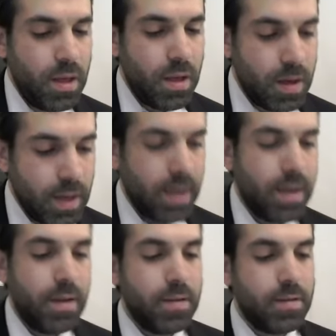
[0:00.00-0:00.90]
Okay,
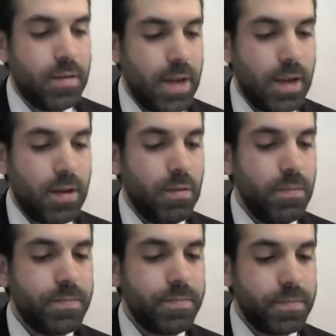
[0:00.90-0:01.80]
so now
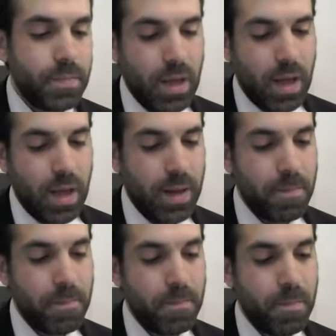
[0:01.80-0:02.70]

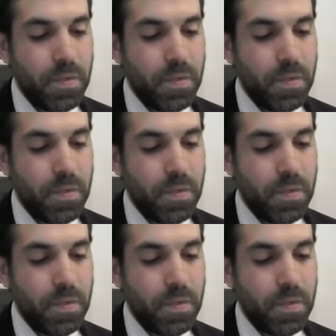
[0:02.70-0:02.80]
um,